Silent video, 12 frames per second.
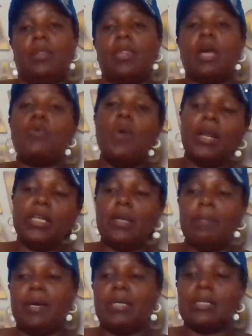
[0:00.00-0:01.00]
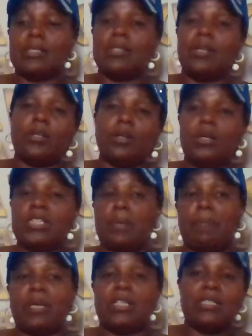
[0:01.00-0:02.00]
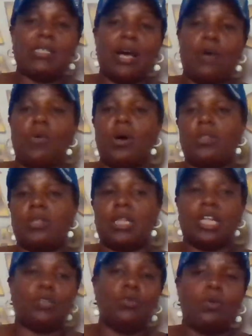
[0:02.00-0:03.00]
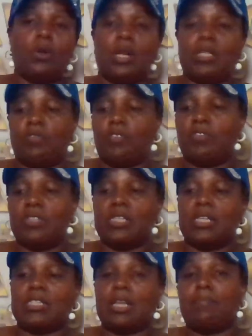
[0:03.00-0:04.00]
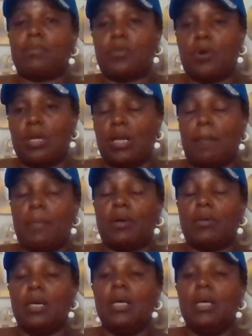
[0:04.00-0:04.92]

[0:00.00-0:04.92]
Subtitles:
The quality matters. Not all chapatis are worth the $2.50 I'm talking about.